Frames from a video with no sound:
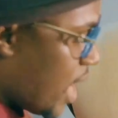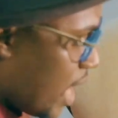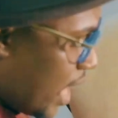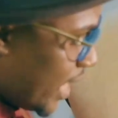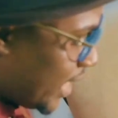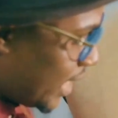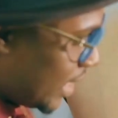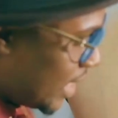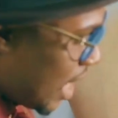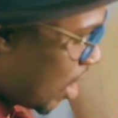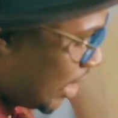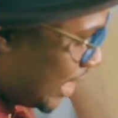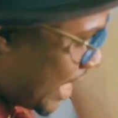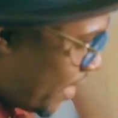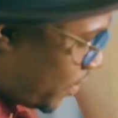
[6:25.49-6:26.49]
I can
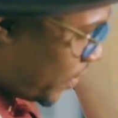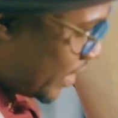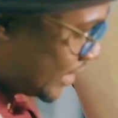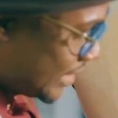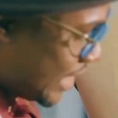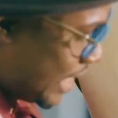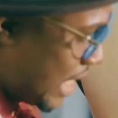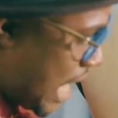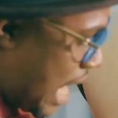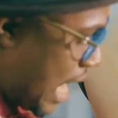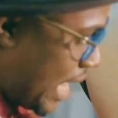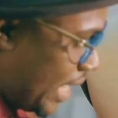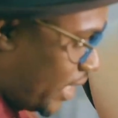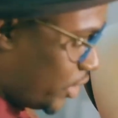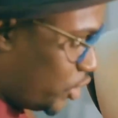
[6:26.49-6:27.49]
now let this
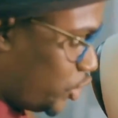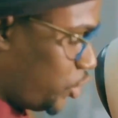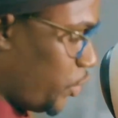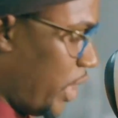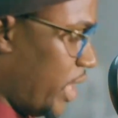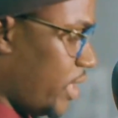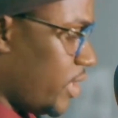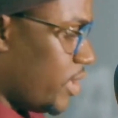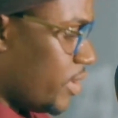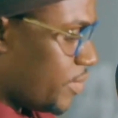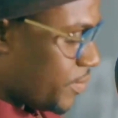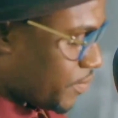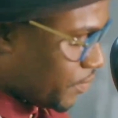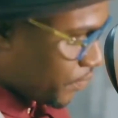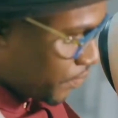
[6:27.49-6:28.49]
lie straight.
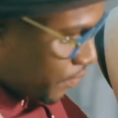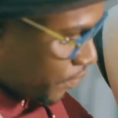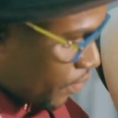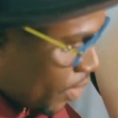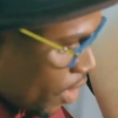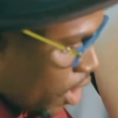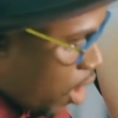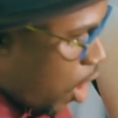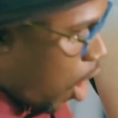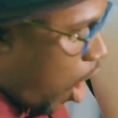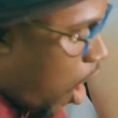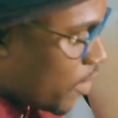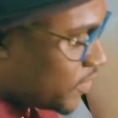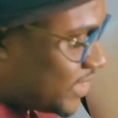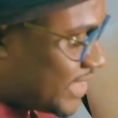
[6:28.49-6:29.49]

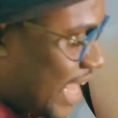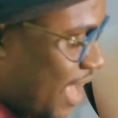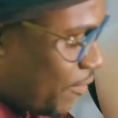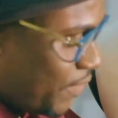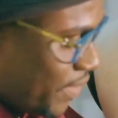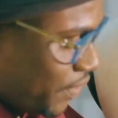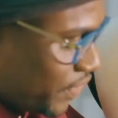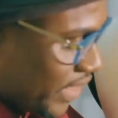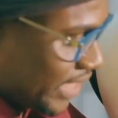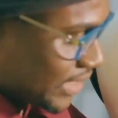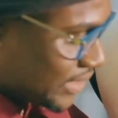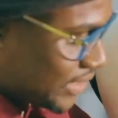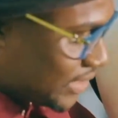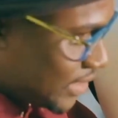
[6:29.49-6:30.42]
Observing this,